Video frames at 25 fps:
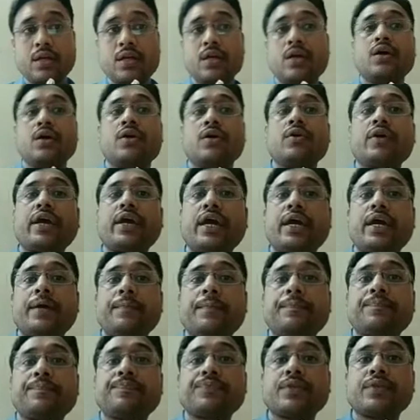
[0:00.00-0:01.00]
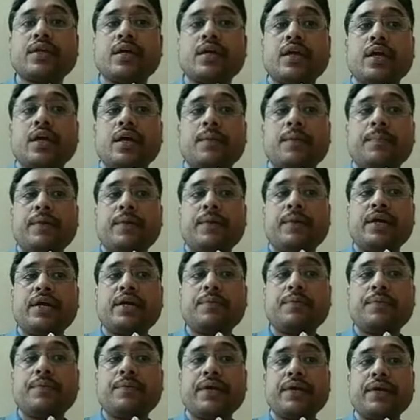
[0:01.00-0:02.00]
Okay,
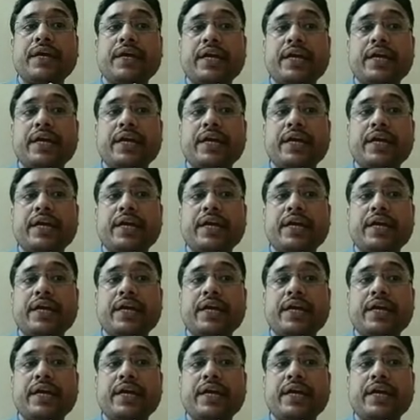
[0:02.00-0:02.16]
multiplicative